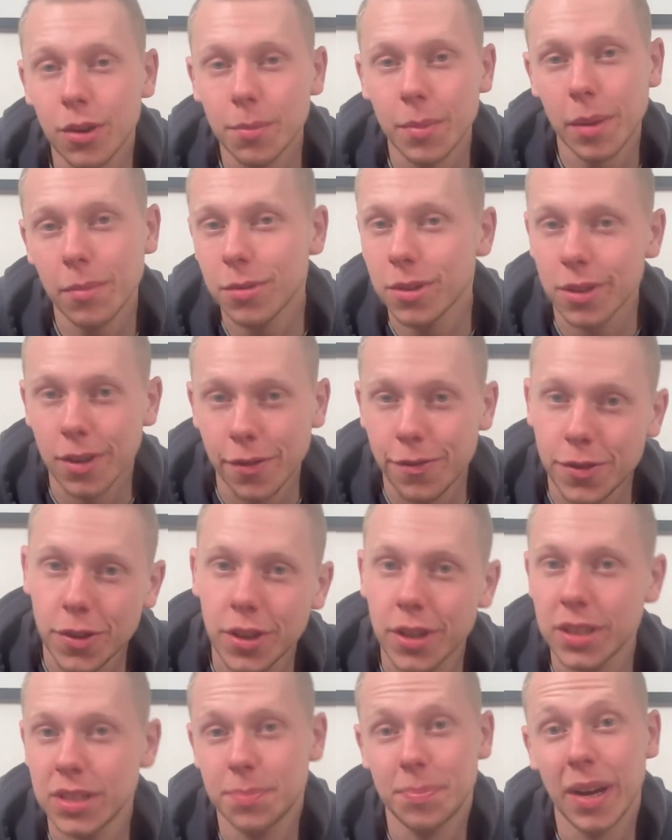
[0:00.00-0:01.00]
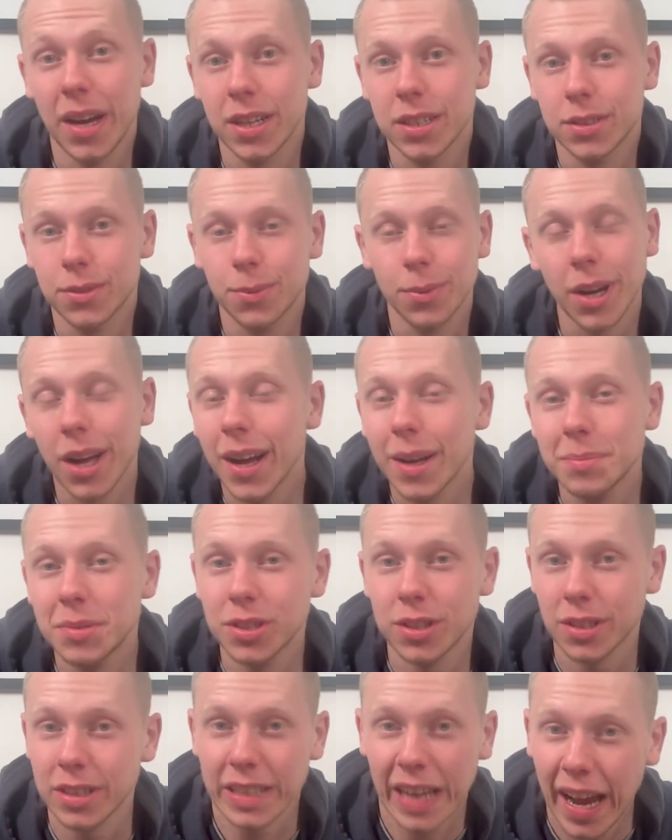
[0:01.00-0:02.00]
remember a few years back when I
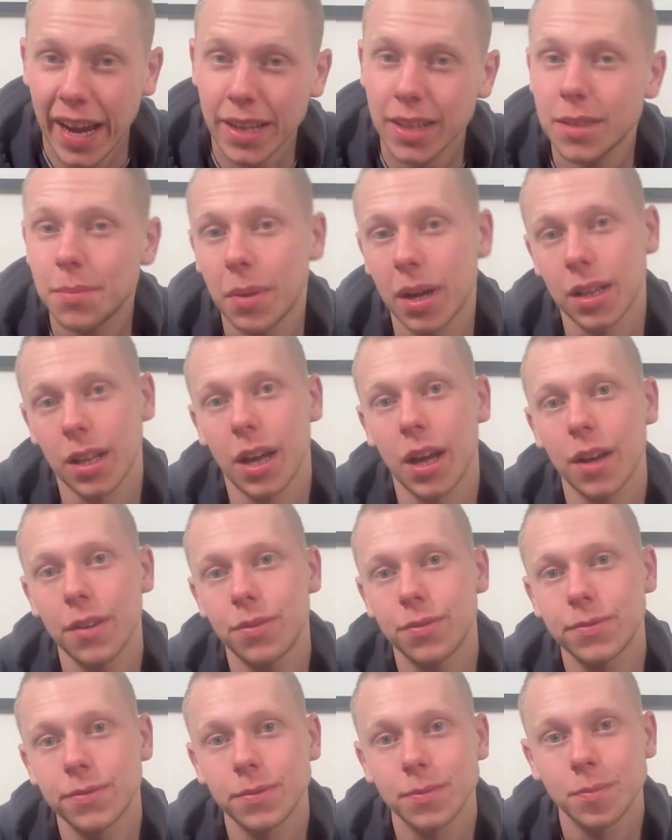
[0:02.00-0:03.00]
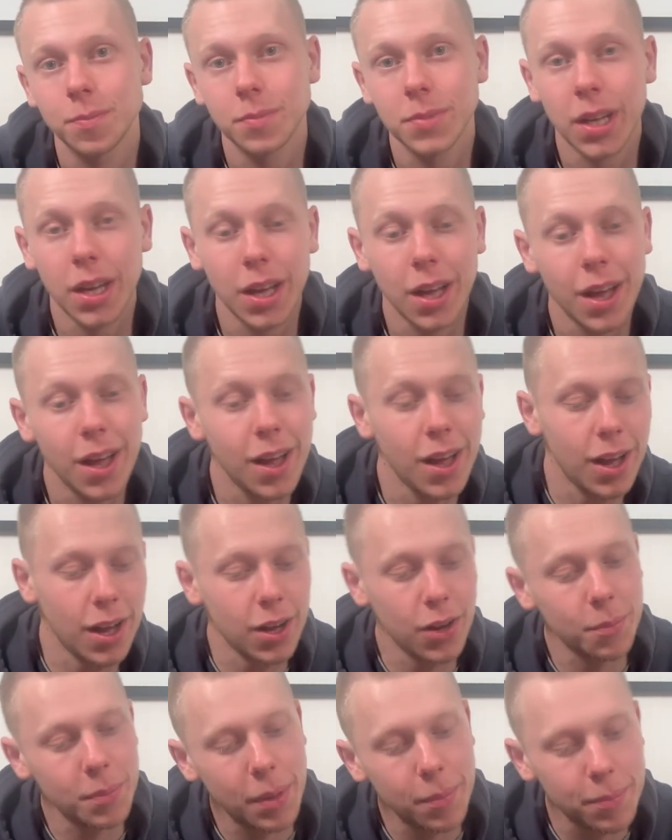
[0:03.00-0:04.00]
absolutely hated my life.
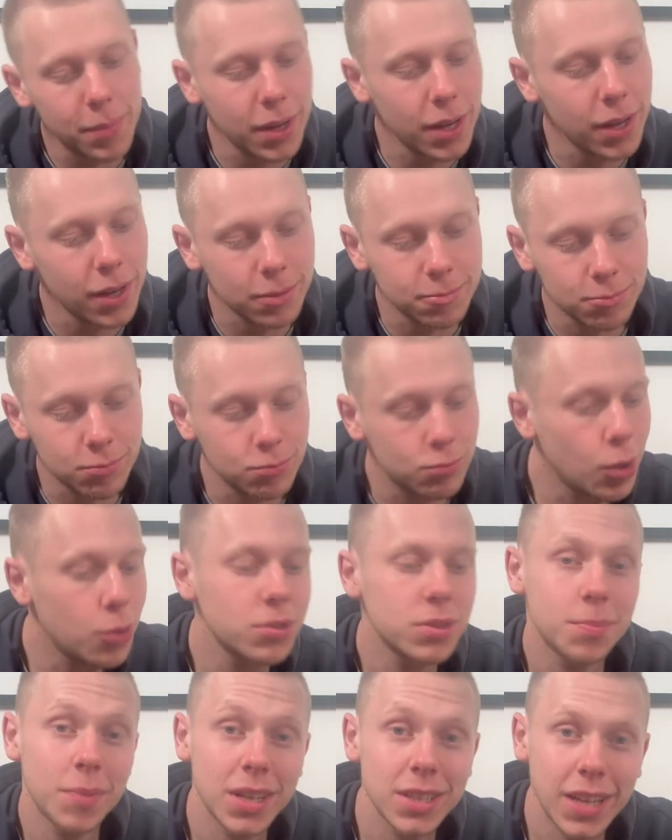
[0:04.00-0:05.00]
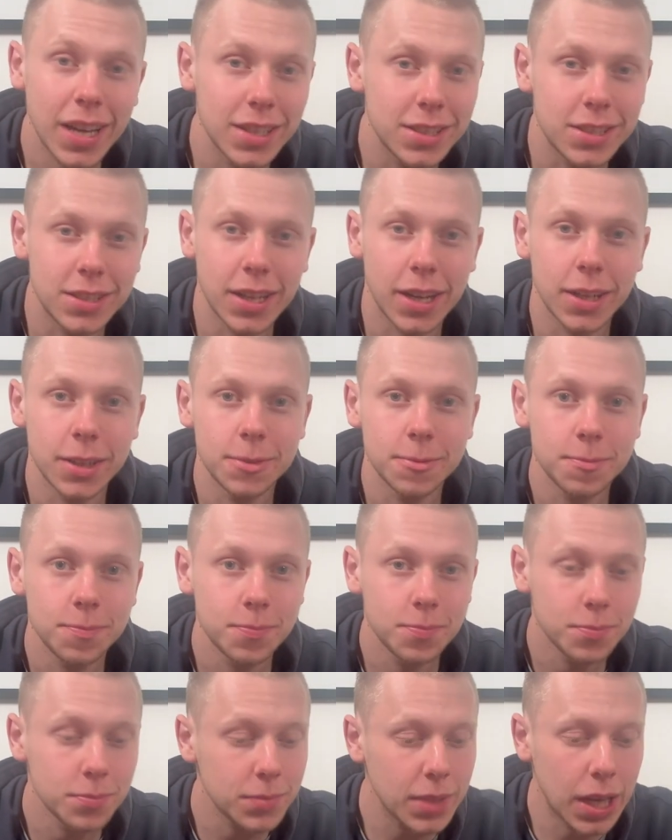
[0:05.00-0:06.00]
I remember what was my day today.
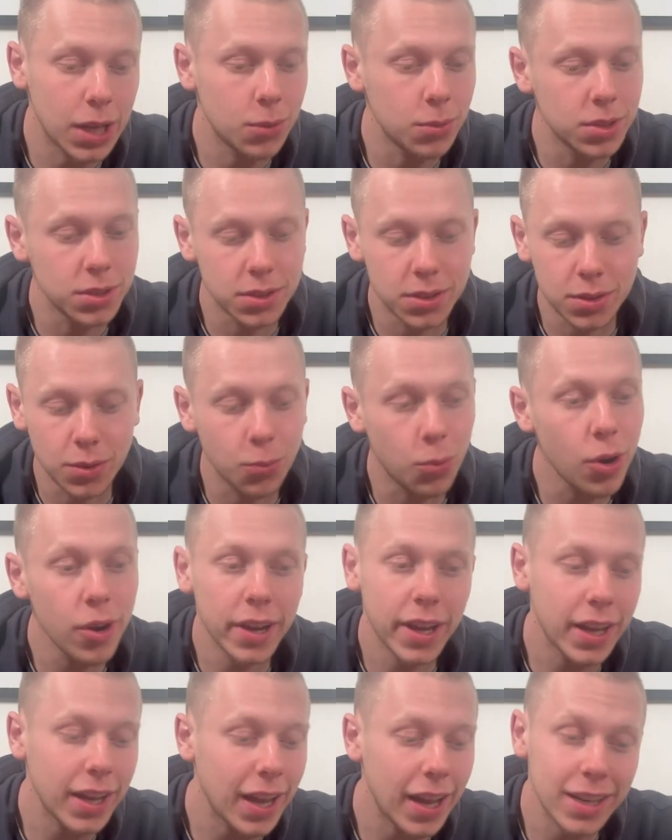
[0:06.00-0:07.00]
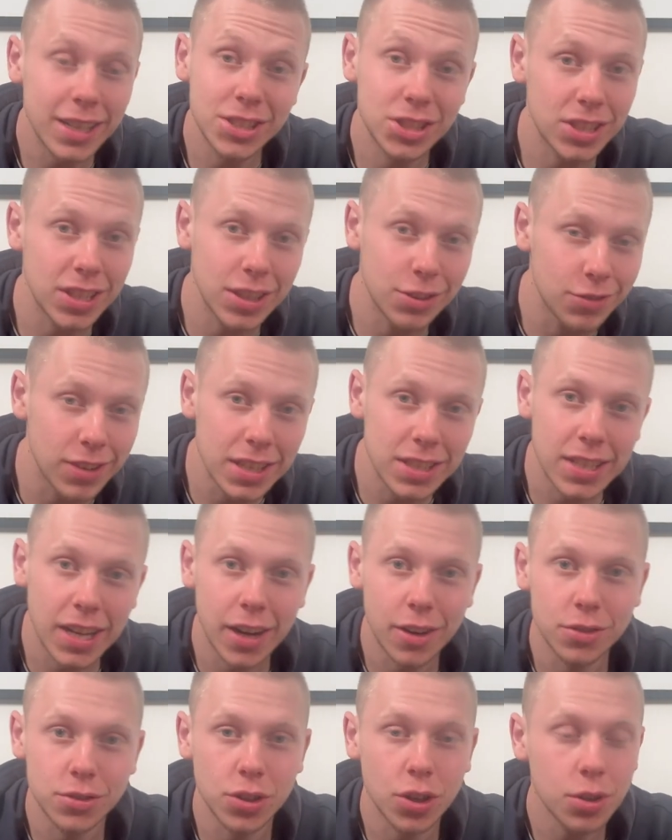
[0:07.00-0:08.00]
It was working at a shitty
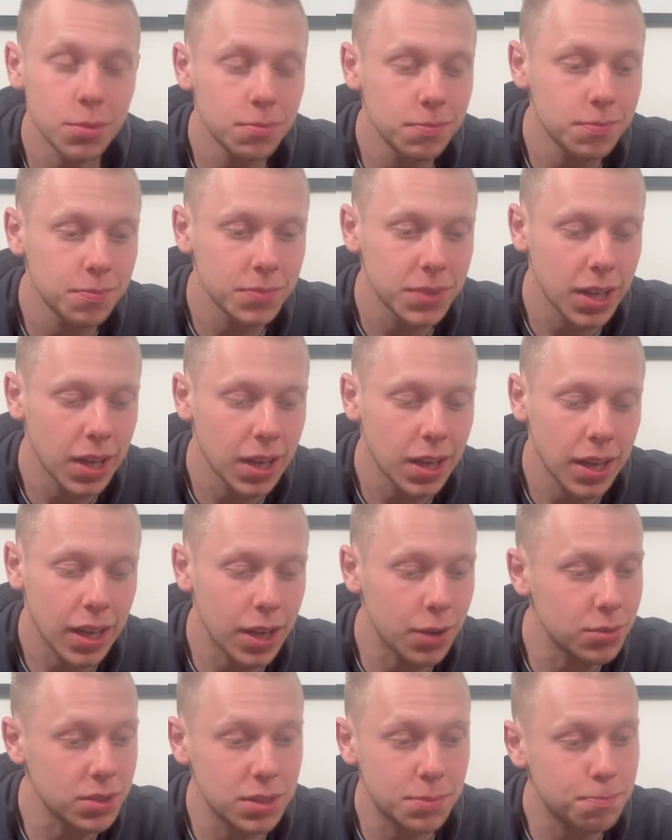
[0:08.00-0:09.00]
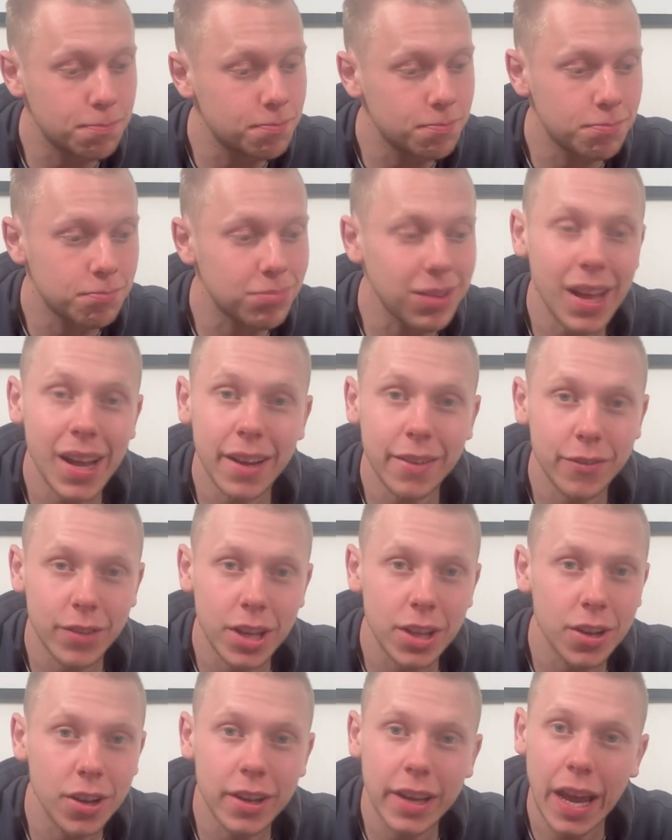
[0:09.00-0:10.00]
retail job, it was playing
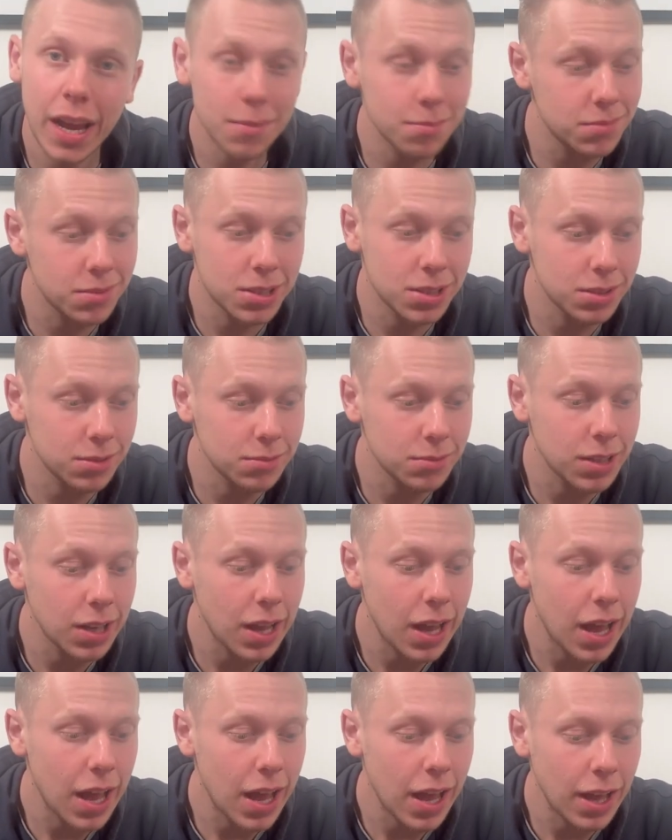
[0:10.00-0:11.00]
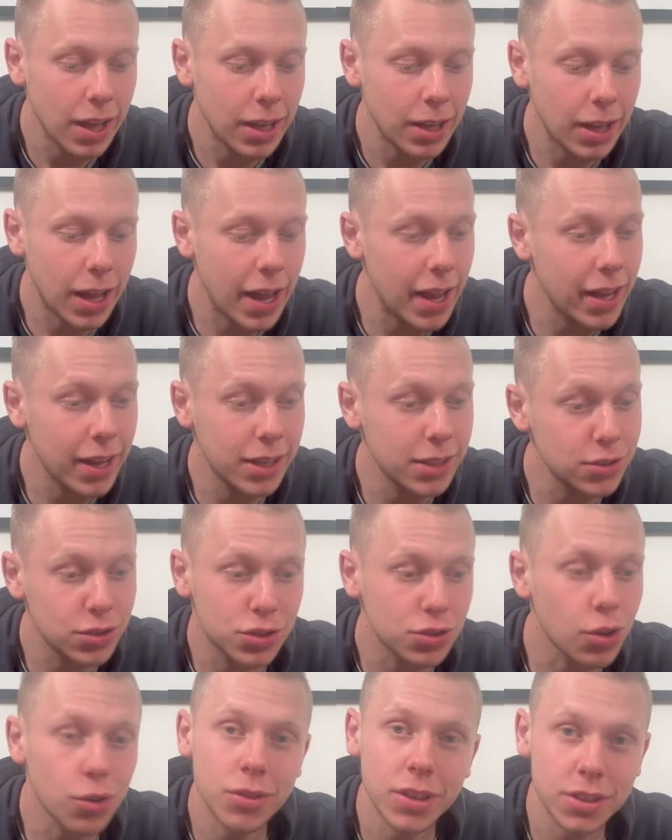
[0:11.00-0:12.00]
video games, and
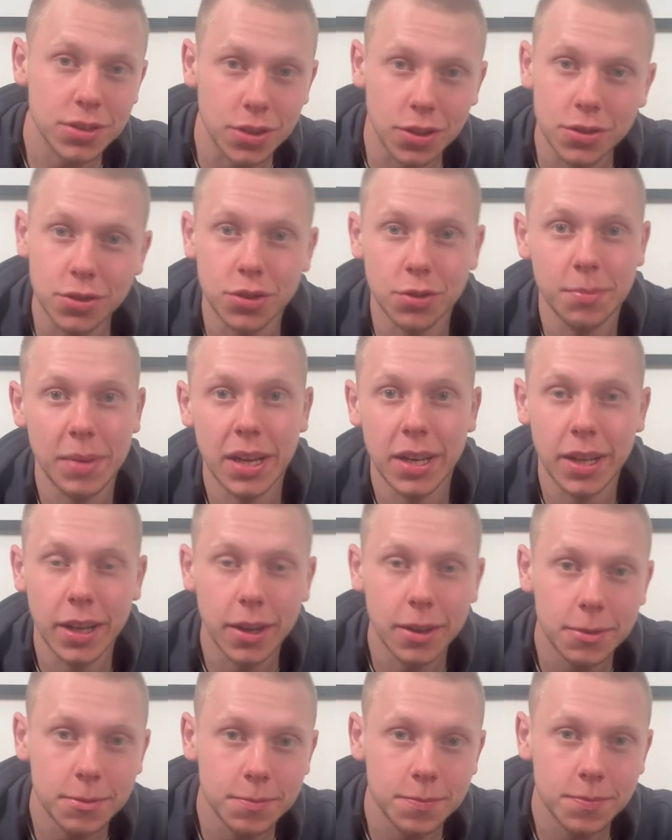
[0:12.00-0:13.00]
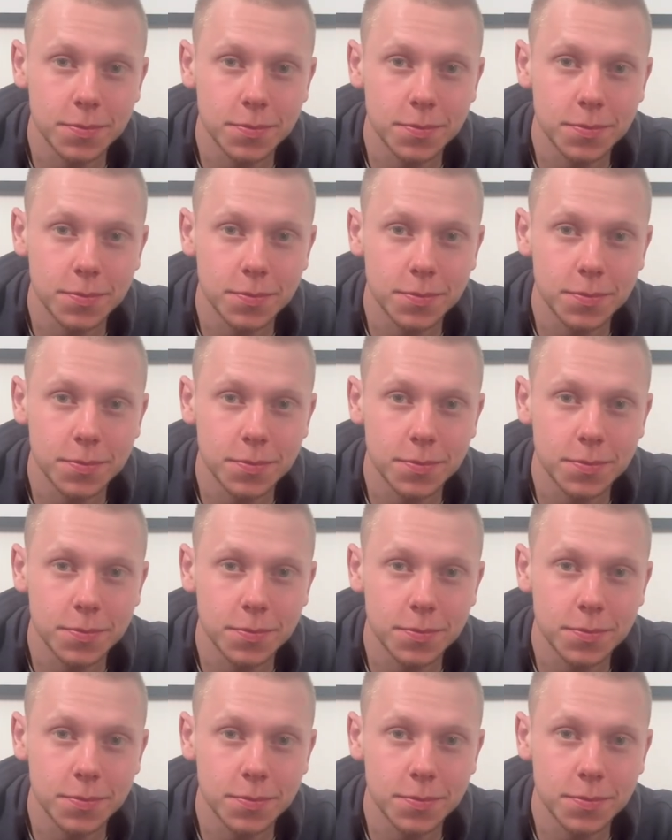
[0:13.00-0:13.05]
scrolling social media.